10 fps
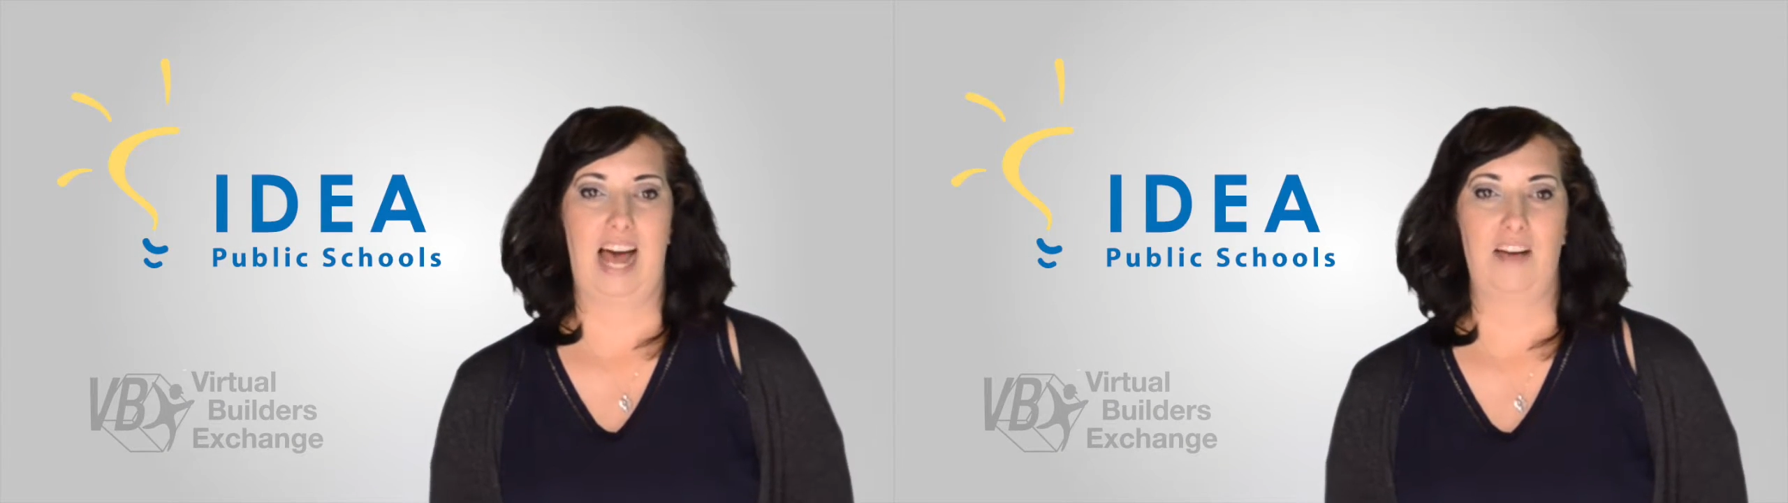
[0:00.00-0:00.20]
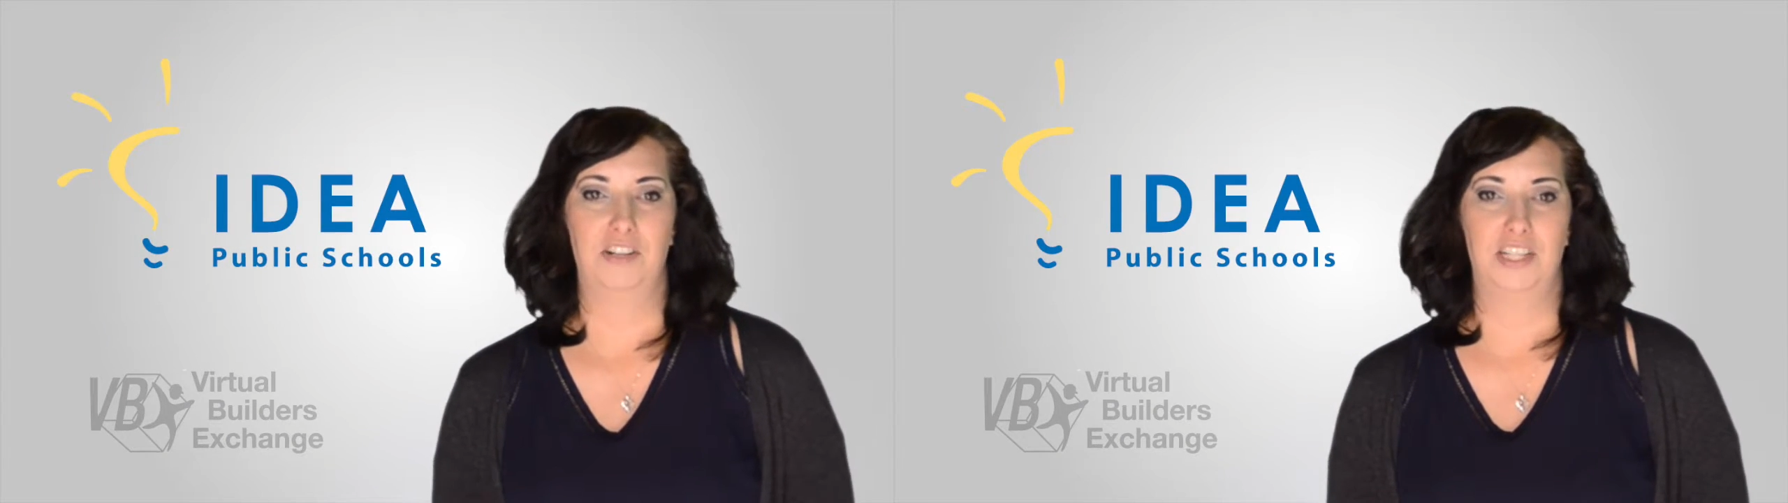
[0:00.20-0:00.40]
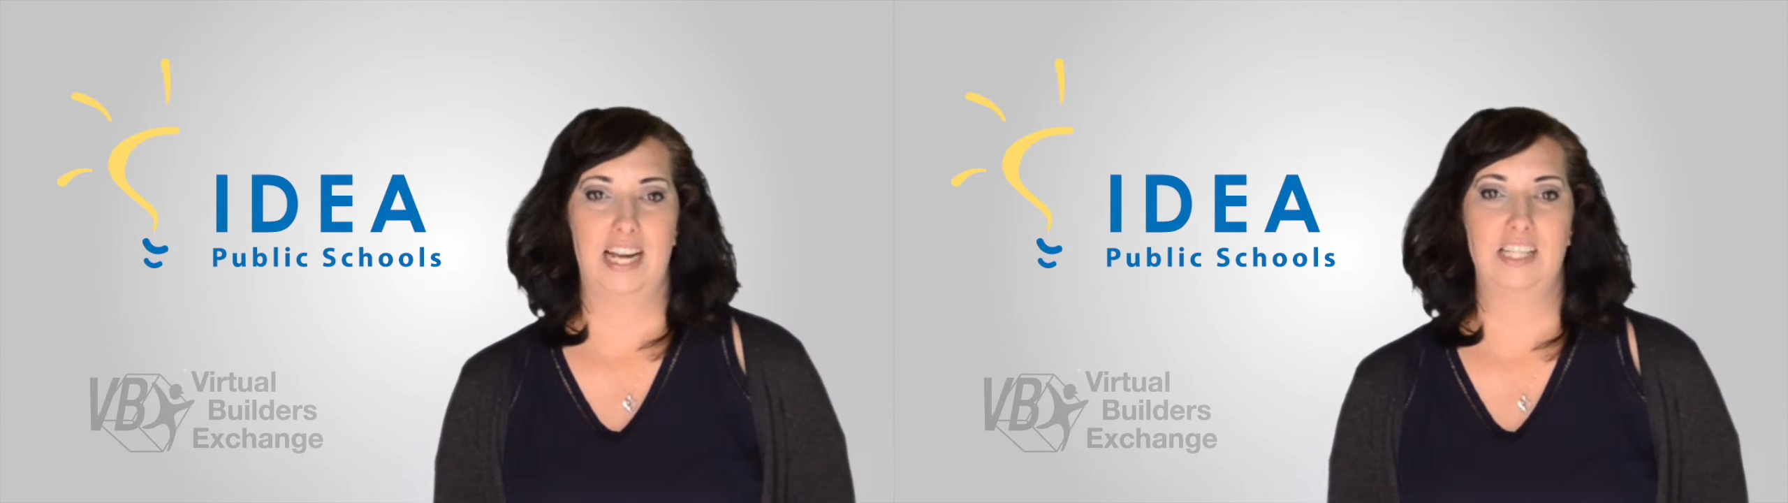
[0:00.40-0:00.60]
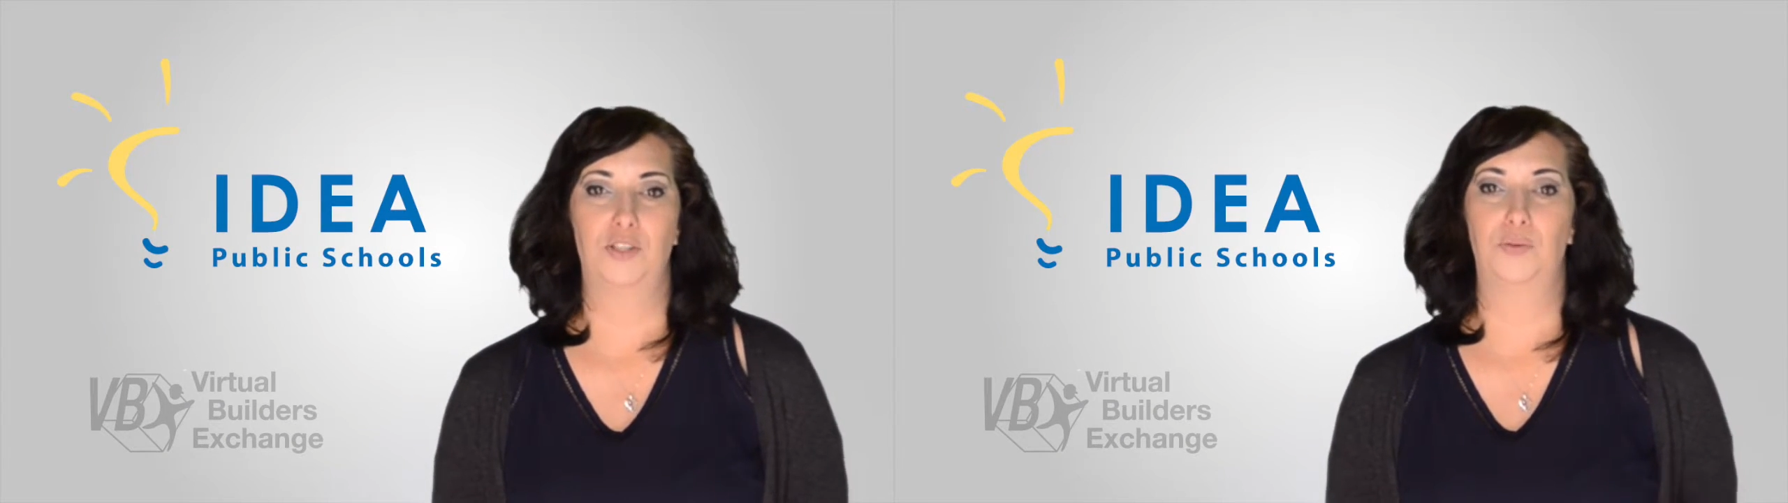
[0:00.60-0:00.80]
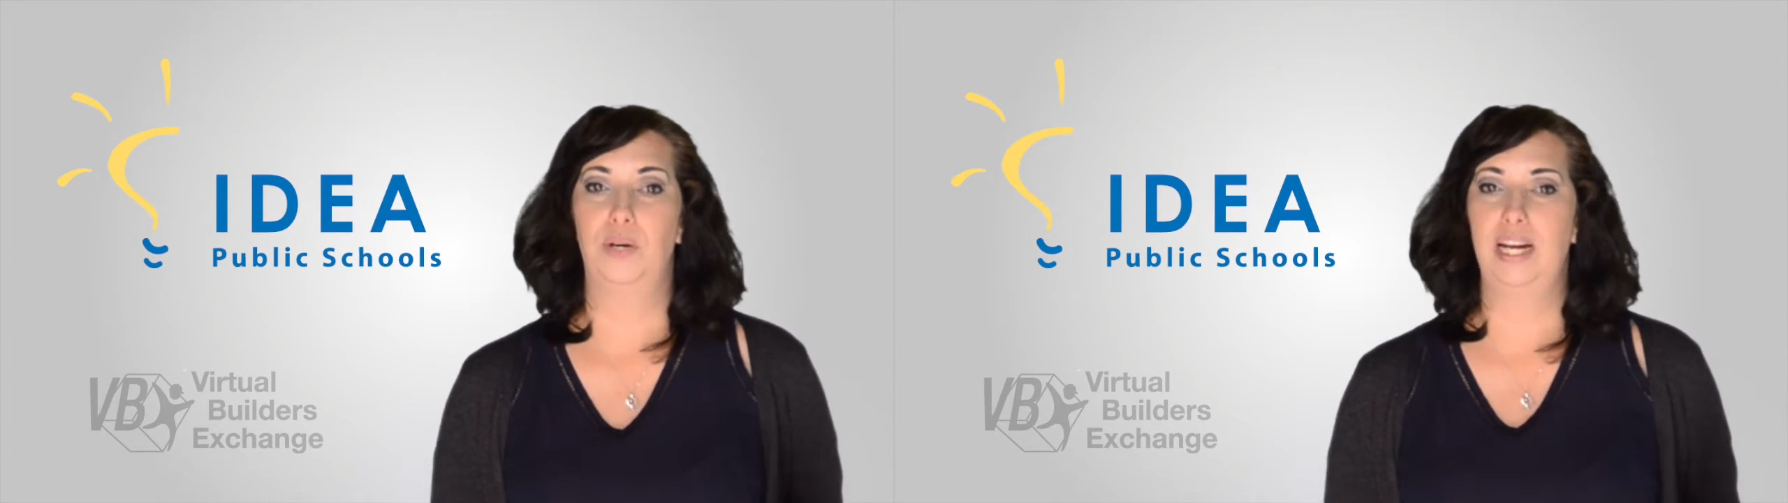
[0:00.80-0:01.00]
advertised
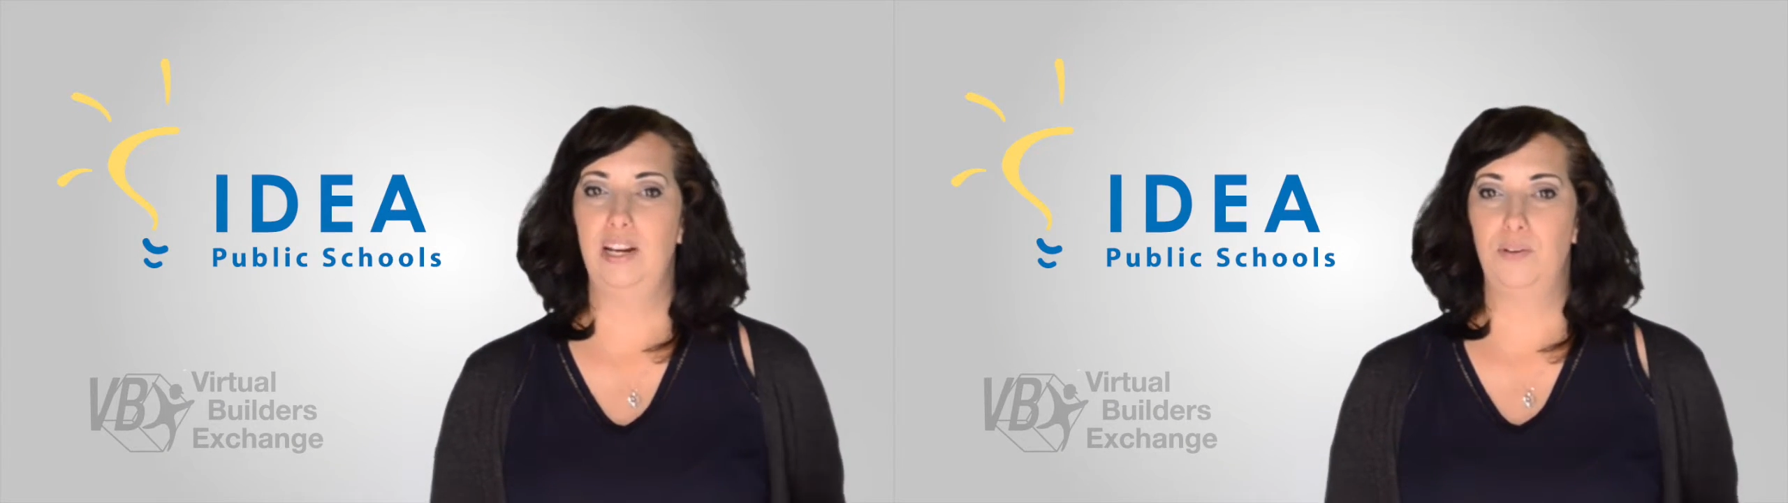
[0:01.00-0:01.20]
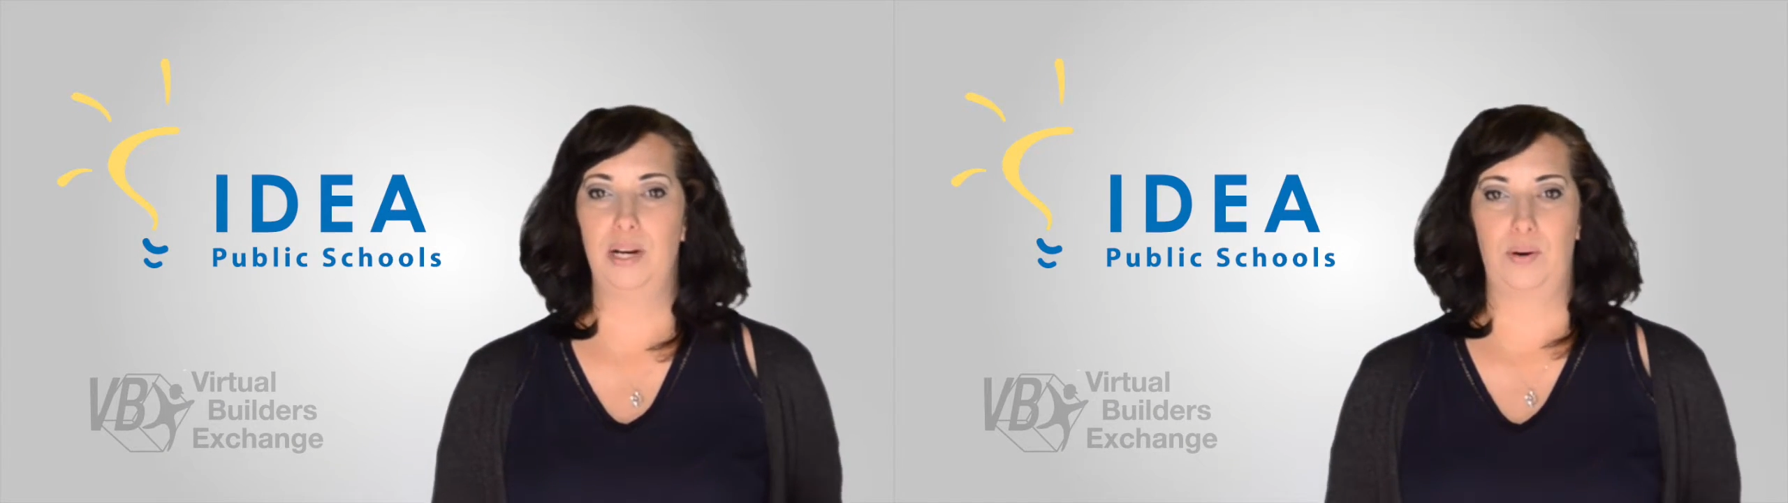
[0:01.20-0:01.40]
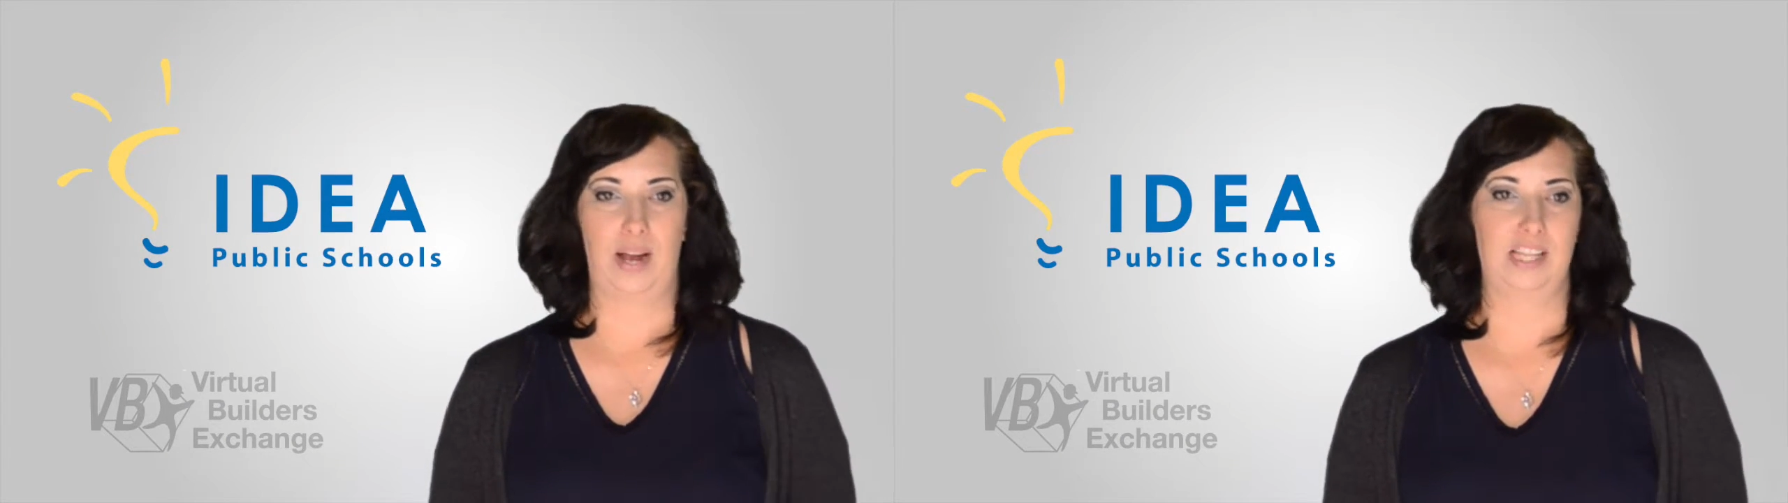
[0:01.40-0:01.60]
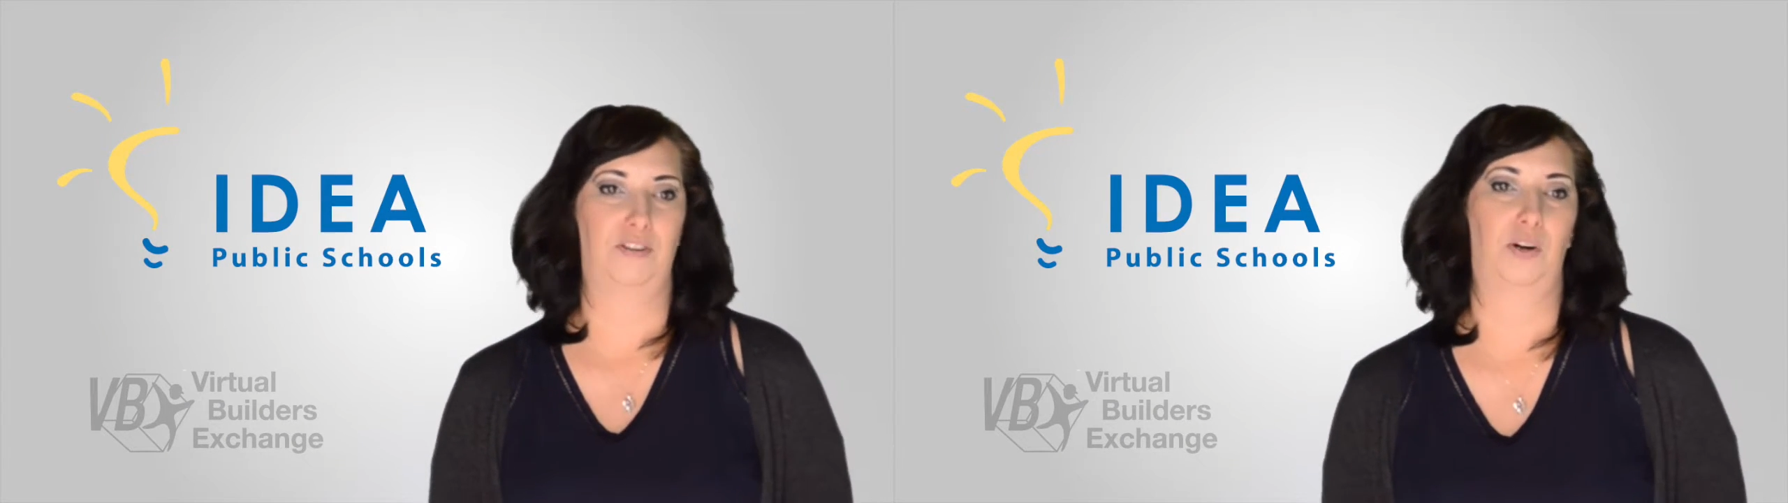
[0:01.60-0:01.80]
three requests for